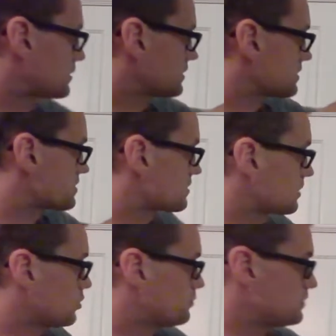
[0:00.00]
this and think,
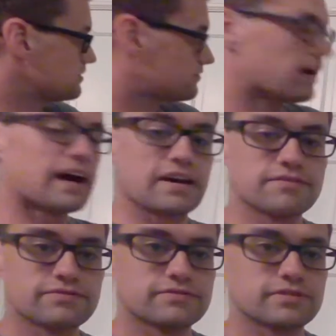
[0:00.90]
well, b5
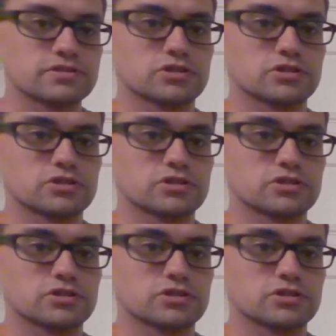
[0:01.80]
is a good